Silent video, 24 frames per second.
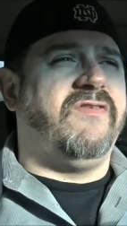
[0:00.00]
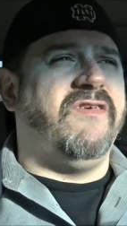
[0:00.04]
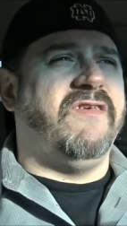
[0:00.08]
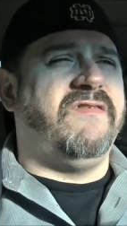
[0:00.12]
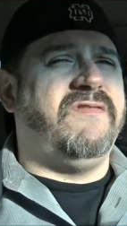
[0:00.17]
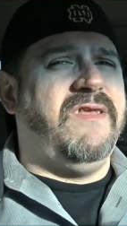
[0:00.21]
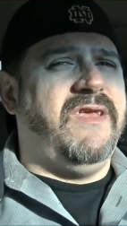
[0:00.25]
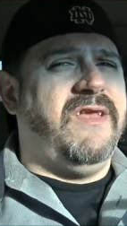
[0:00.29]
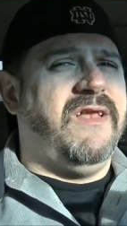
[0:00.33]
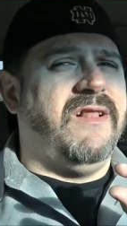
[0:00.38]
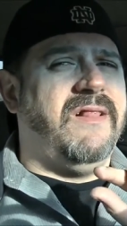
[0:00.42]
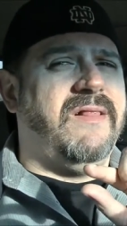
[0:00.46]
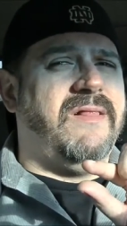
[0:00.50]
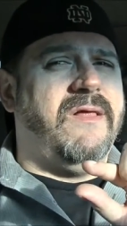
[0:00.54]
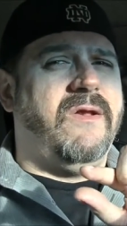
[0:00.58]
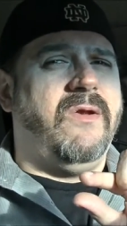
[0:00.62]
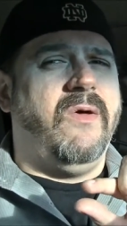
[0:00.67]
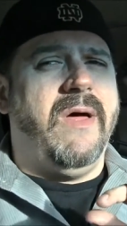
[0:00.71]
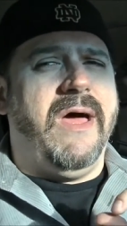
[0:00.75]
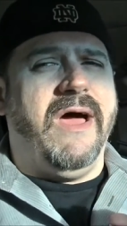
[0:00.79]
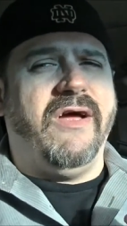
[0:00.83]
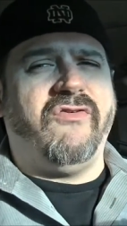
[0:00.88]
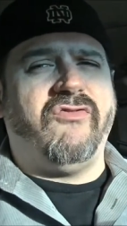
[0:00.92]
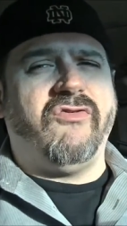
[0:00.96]
Just needed a
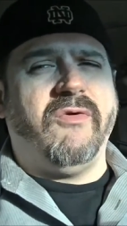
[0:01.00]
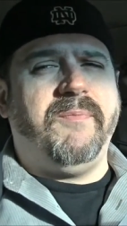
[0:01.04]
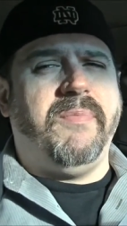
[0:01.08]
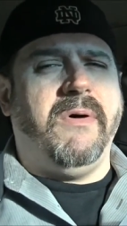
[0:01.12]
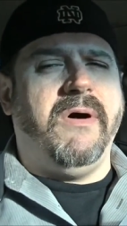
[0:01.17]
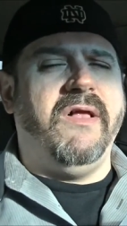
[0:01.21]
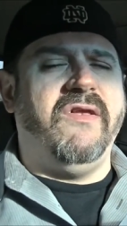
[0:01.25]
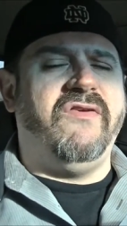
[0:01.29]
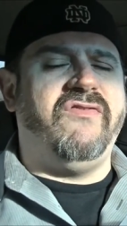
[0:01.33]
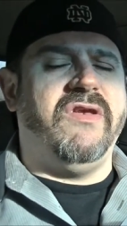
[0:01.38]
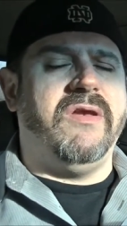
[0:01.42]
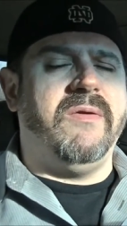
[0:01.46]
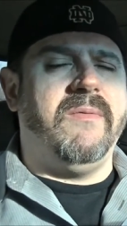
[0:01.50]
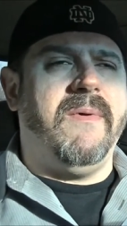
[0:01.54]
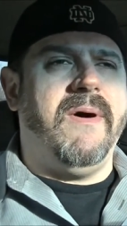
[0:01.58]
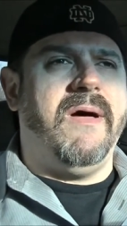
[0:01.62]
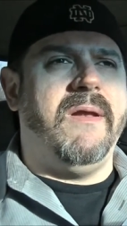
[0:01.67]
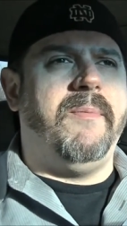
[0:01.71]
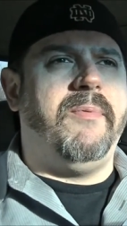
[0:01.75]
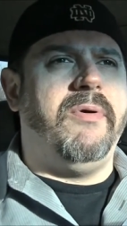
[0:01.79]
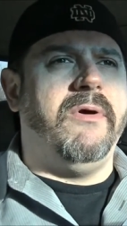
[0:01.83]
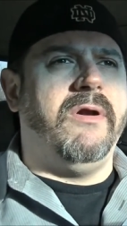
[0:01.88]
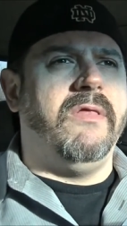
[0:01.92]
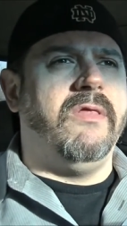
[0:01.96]
little extra punch, and it might
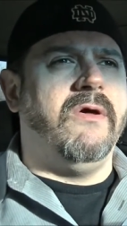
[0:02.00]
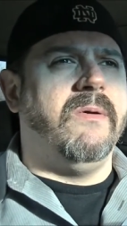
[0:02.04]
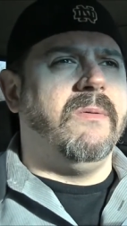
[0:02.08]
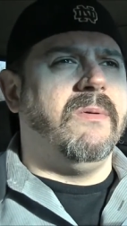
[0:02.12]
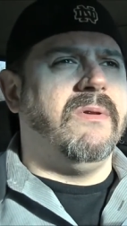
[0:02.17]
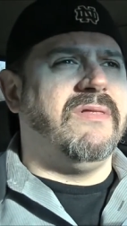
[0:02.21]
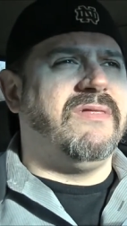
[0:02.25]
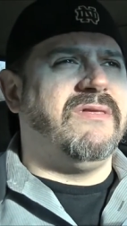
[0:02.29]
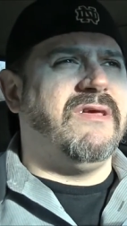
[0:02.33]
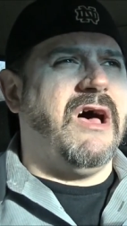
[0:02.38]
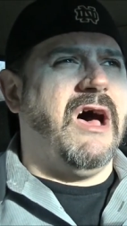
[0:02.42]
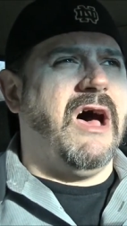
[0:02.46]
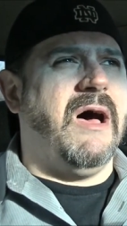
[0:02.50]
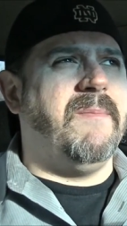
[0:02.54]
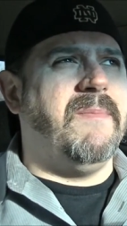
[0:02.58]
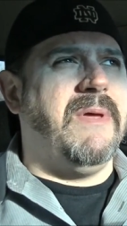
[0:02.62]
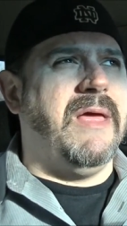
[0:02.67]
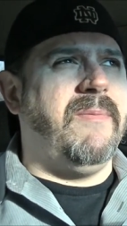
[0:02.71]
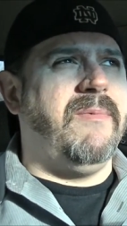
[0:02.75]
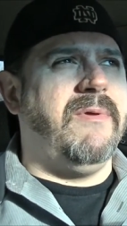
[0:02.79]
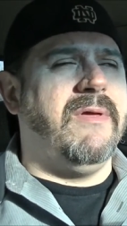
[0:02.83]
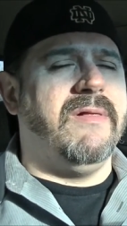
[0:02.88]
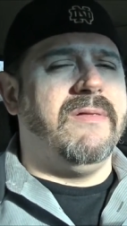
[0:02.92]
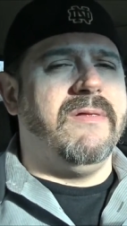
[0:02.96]
have put it over the top.
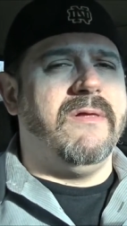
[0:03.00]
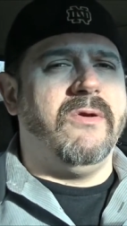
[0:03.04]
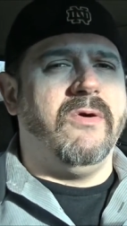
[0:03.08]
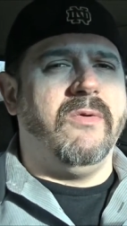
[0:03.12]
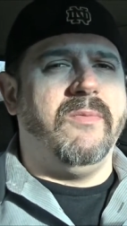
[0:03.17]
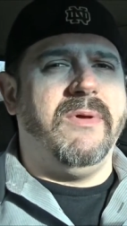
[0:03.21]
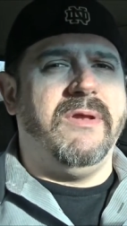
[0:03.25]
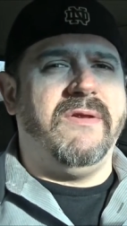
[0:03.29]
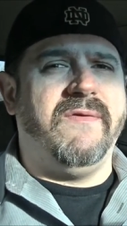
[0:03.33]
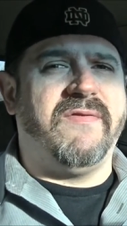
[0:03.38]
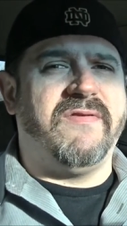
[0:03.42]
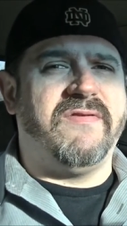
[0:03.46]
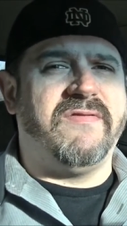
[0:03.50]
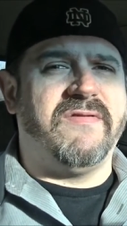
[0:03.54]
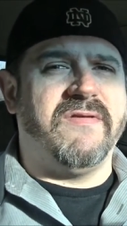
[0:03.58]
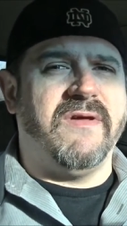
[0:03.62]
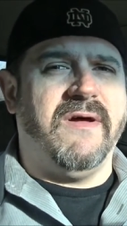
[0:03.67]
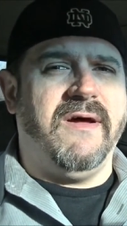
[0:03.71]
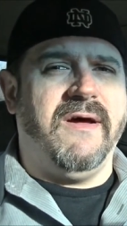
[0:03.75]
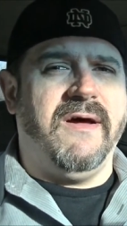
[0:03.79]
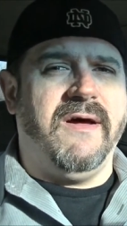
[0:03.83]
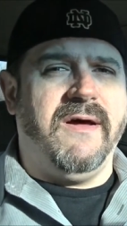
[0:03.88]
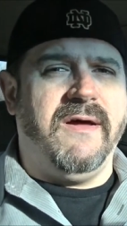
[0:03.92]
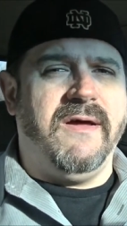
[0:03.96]
Maybe a little bit of
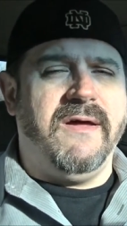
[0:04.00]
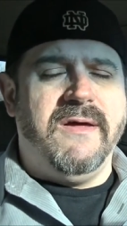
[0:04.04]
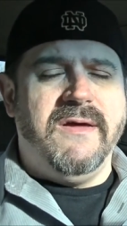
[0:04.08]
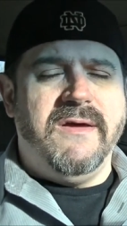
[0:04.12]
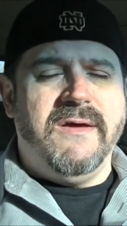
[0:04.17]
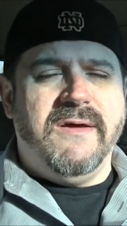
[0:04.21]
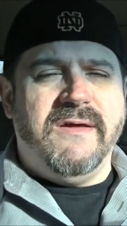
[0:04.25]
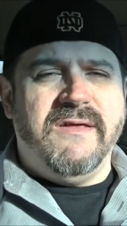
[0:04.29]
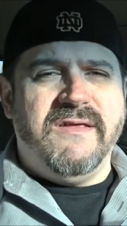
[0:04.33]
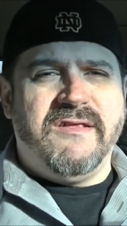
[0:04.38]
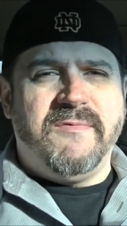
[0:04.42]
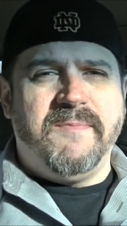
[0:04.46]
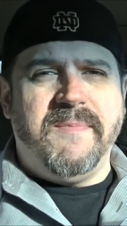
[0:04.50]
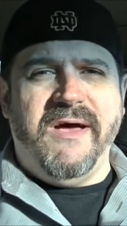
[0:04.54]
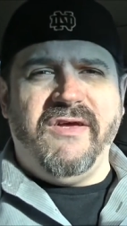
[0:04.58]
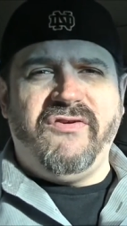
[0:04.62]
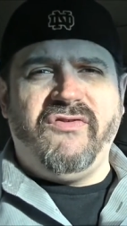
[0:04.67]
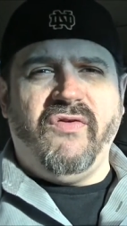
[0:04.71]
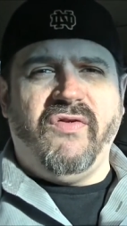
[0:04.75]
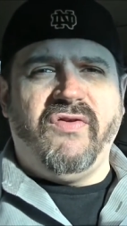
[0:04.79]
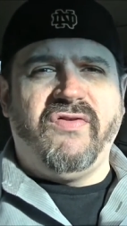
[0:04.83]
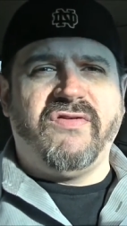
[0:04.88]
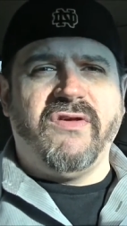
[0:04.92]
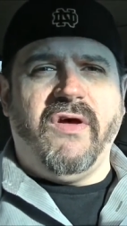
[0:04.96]
uh,
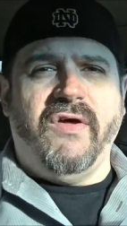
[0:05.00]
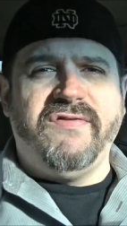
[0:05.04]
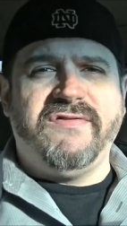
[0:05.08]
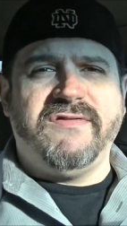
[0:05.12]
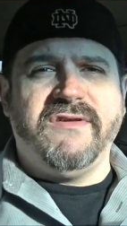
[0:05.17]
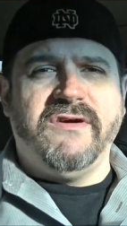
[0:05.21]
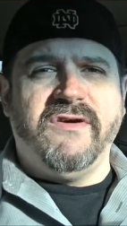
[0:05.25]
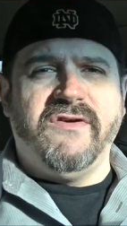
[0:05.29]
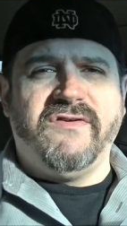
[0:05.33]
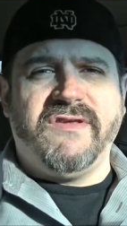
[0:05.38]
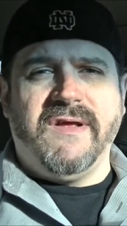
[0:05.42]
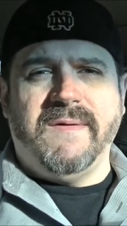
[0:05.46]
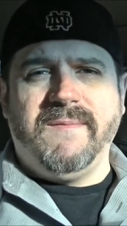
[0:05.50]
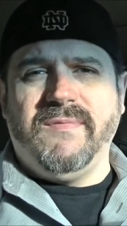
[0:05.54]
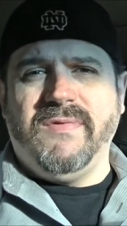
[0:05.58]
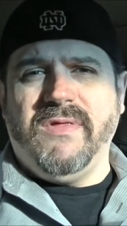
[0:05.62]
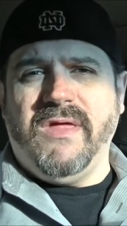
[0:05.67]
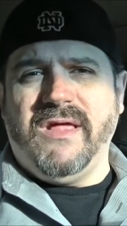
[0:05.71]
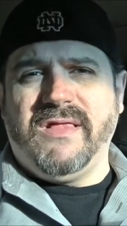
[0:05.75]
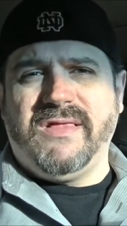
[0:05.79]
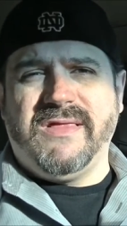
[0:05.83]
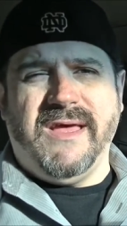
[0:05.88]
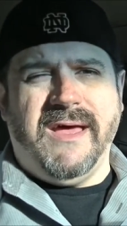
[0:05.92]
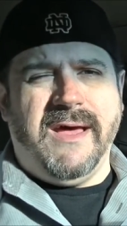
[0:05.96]
special salsa or something
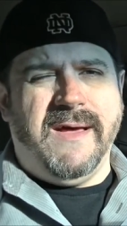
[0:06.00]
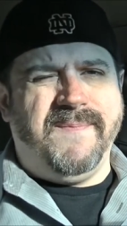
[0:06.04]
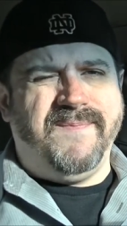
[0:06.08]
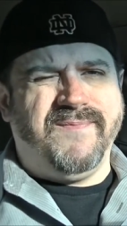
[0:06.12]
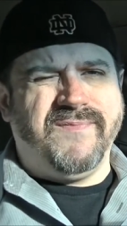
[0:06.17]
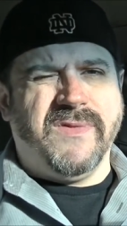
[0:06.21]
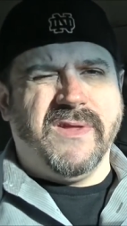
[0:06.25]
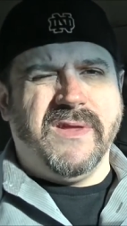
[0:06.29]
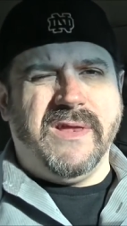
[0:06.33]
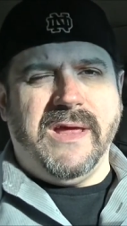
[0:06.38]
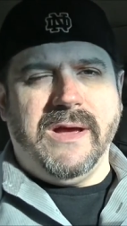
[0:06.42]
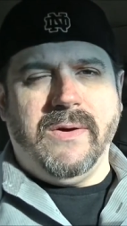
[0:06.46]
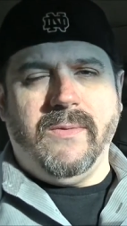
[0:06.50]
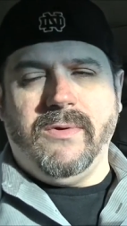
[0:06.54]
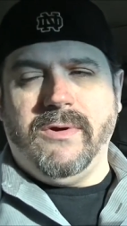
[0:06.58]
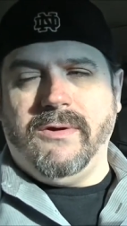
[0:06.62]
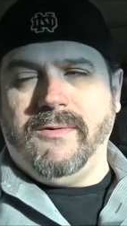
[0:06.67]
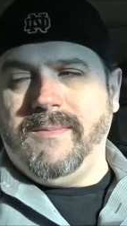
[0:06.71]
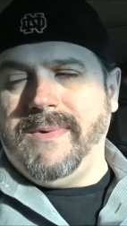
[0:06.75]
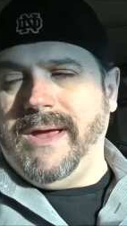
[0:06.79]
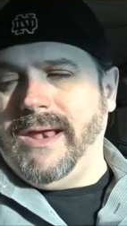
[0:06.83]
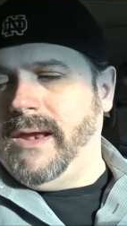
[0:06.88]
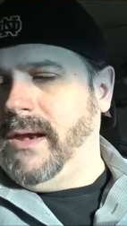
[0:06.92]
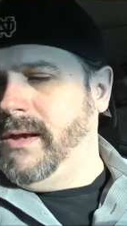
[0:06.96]
like that, and that would
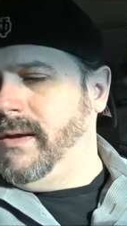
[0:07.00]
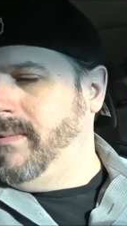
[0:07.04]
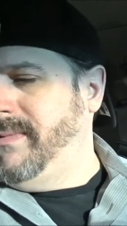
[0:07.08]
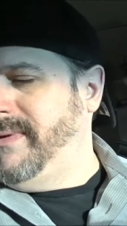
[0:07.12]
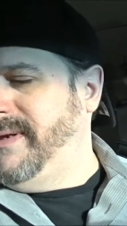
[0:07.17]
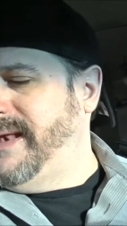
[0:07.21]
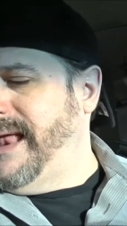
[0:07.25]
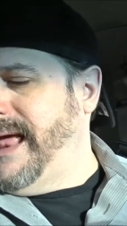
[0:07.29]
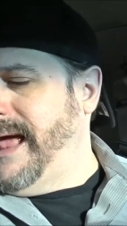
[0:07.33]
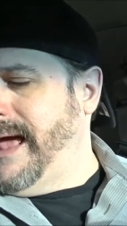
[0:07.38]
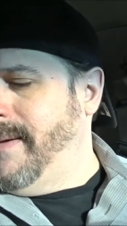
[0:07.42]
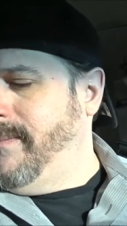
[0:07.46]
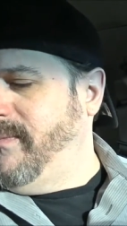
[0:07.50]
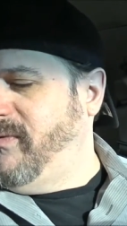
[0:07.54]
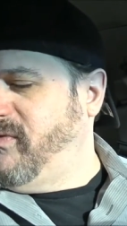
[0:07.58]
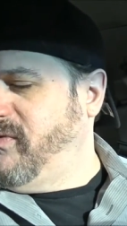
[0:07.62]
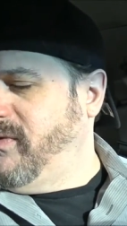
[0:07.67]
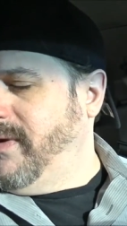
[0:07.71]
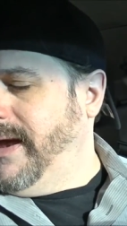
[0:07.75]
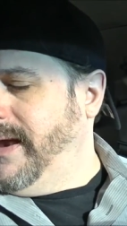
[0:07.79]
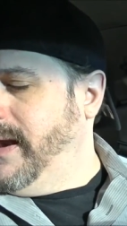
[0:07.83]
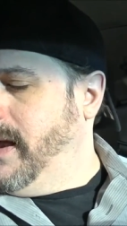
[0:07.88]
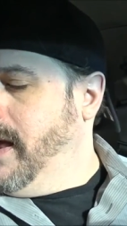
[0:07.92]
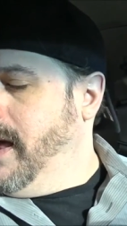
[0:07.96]
have made it damn
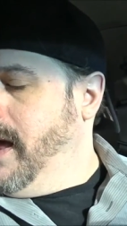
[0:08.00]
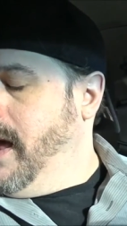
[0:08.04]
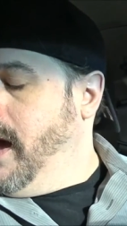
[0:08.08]
straight.